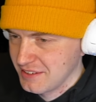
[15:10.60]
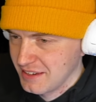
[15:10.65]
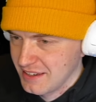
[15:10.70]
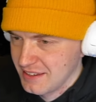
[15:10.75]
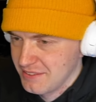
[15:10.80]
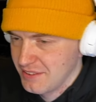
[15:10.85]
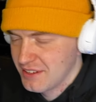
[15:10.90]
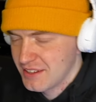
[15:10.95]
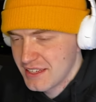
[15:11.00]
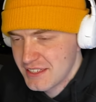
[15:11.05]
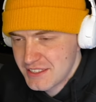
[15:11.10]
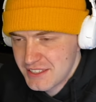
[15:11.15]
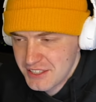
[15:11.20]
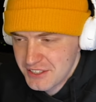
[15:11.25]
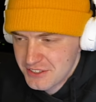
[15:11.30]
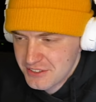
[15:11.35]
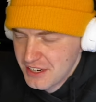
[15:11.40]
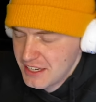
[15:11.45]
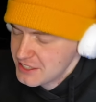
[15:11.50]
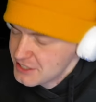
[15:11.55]
Okay, well, that's
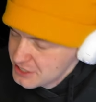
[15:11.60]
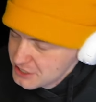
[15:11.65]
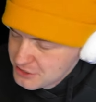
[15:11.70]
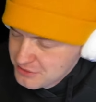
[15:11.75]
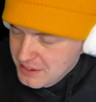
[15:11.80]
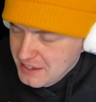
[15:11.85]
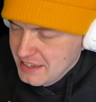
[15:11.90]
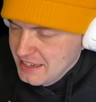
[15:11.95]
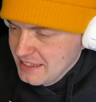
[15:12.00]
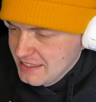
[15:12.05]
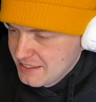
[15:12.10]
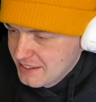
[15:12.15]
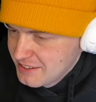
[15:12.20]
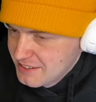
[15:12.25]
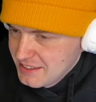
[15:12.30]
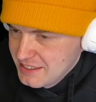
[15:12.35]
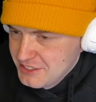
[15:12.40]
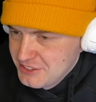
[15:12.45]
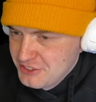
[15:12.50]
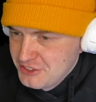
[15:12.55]
still training.
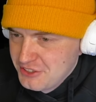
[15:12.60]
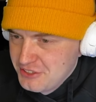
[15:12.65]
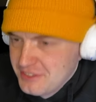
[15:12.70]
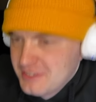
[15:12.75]
Okay, sure.